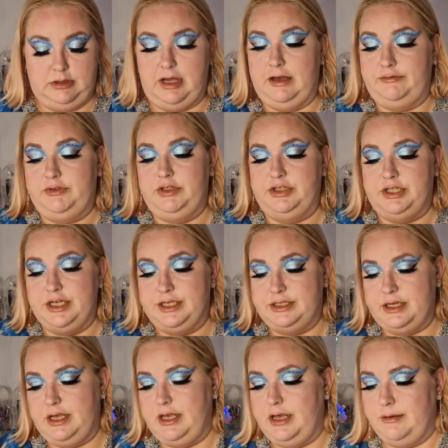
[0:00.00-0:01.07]
after 6
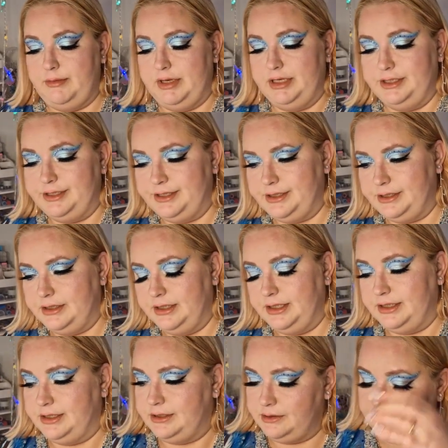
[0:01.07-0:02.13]
AM and
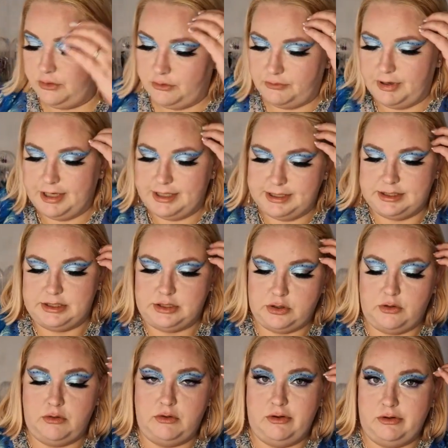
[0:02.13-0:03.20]
it's already
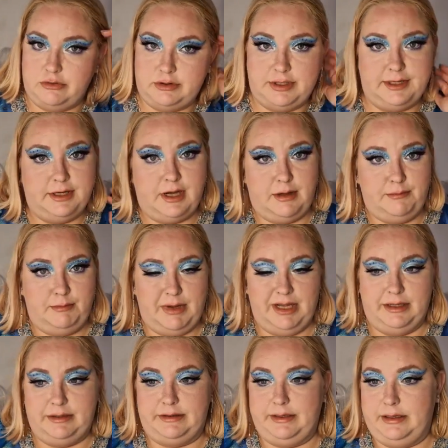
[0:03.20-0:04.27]
so hot that I'm
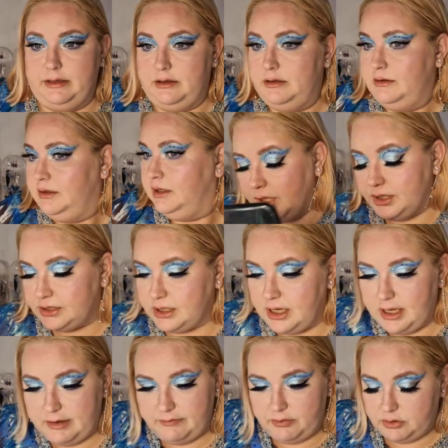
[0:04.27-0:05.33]
melting. Yes, I
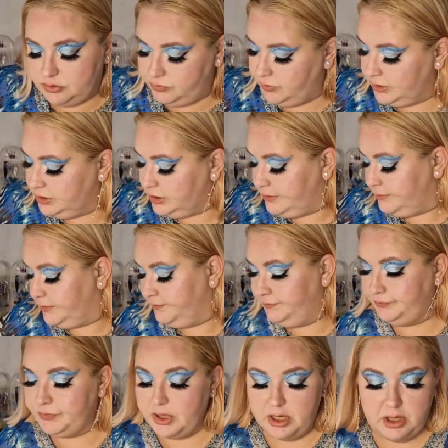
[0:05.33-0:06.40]
have lost one gem.
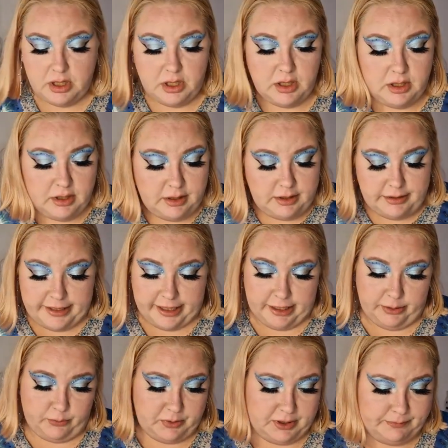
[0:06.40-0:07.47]

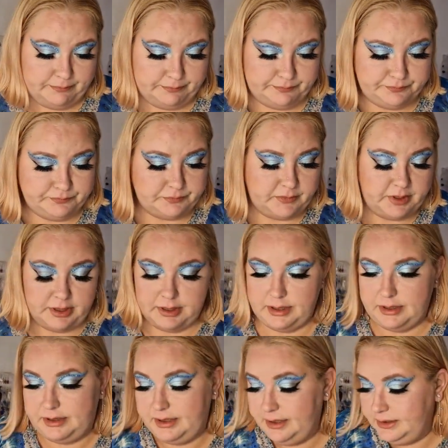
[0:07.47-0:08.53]
Anyway,
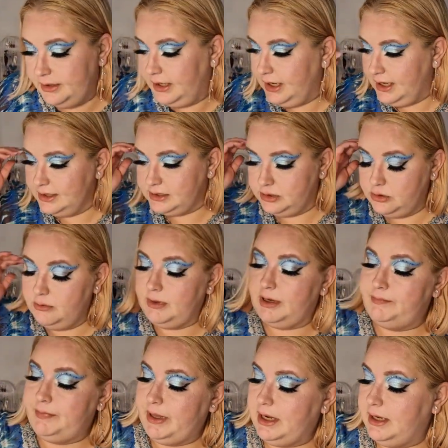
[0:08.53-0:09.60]
and then the last
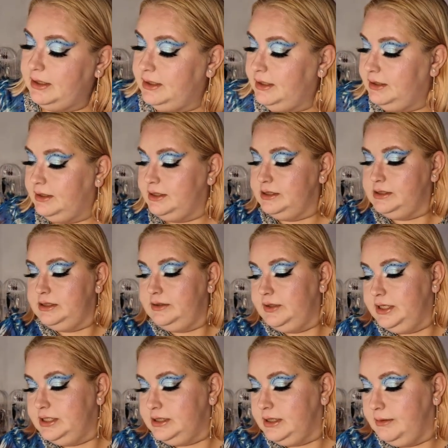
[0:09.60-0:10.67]
NOMAD palette in this
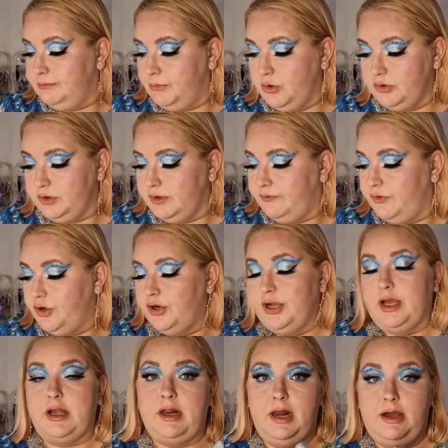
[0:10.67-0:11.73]
is the
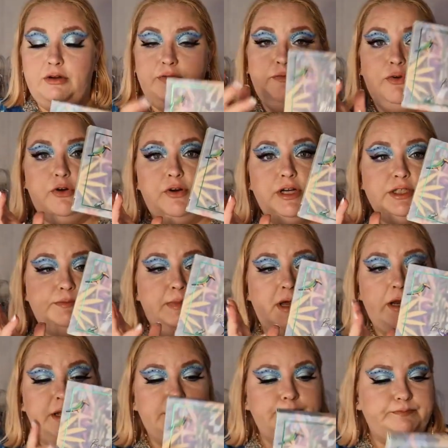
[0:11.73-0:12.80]
Monteverde Cloud Forest
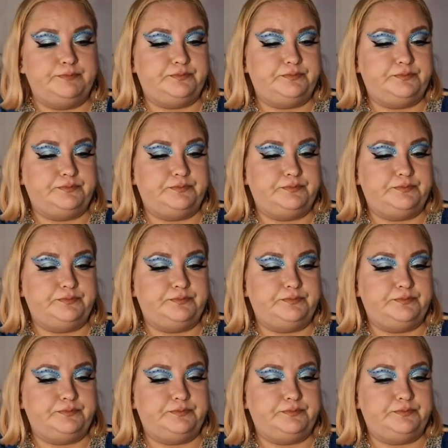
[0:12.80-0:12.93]
palette.